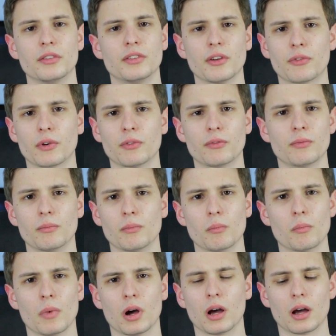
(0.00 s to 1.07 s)
different
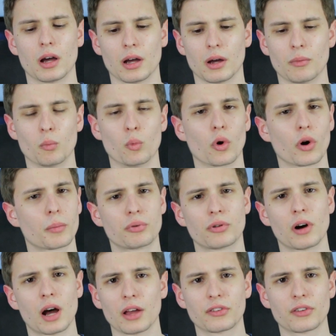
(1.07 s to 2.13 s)
uh, word
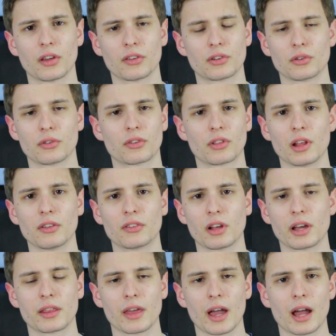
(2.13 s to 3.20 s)
processors, things
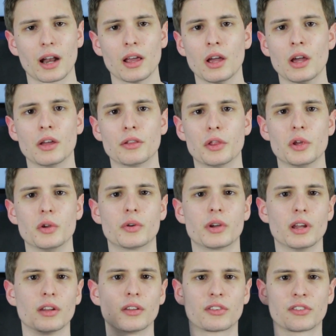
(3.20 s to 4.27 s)
like that, that you
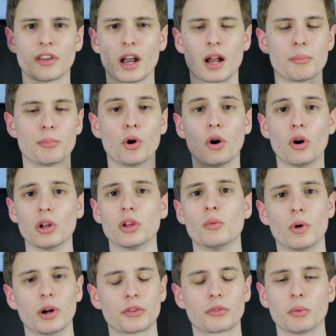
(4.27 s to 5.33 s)
can set up all at
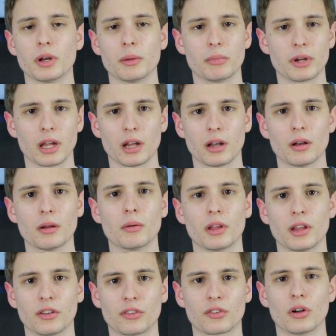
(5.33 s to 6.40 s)
once when you begin
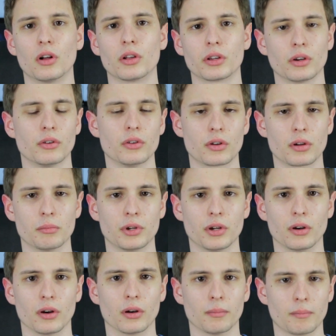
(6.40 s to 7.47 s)
installing your new
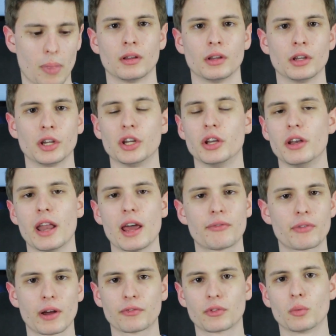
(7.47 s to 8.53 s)
computer. You
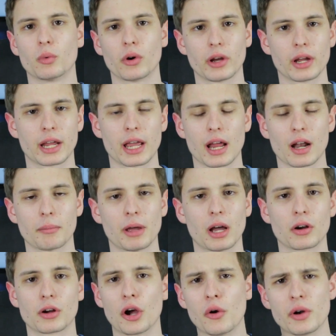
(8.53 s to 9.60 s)
never have to worry again
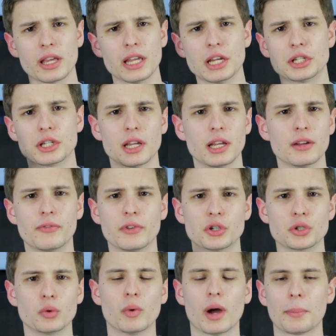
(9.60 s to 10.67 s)
about going to each
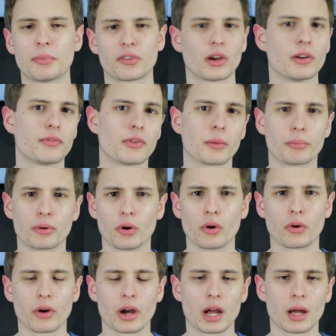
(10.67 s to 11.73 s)
individual website for the
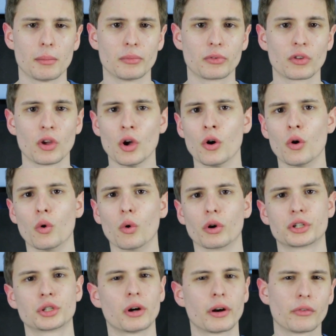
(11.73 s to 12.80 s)
programs or
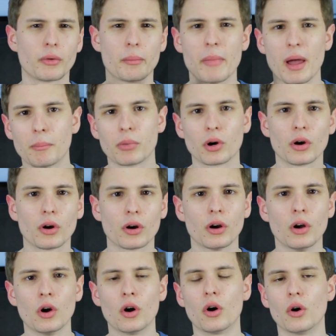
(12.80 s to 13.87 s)
trying to
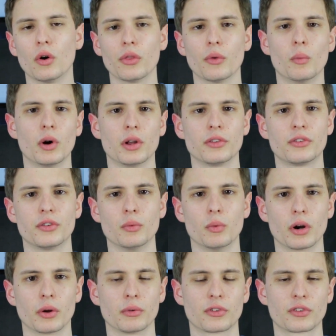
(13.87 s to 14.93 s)
remember all the ones you
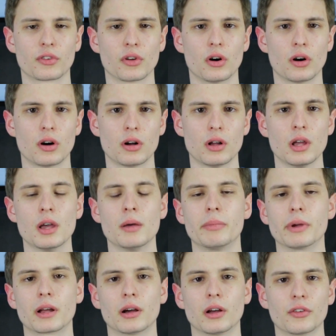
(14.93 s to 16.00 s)
want to install,
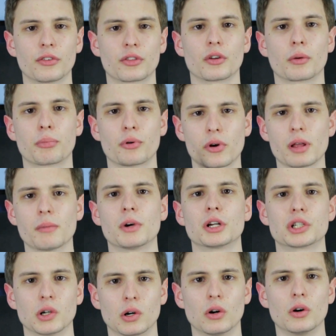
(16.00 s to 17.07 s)
because they're pretty
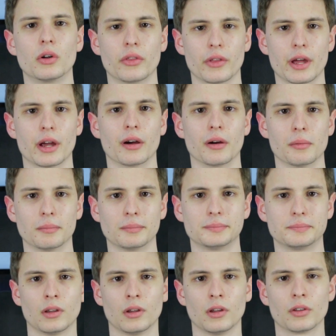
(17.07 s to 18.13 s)
much all there.
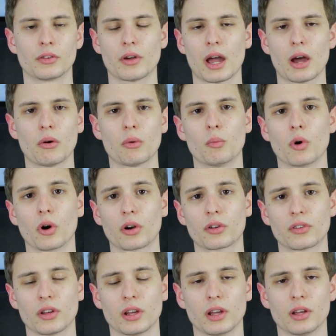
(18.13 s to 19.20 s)
So how it
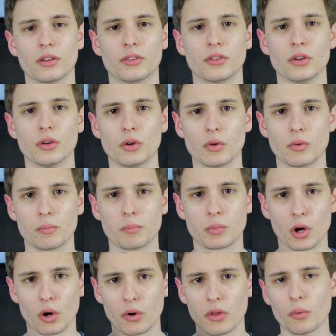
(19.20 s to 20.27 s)
works is you
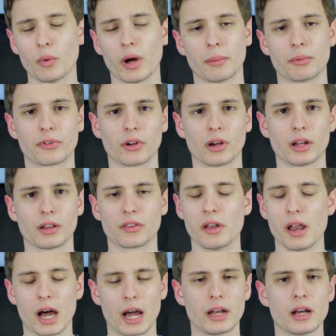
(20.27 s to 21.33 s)
go to the website, it's
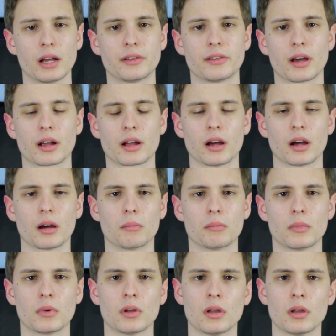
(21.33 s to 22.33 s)
ninite dot com,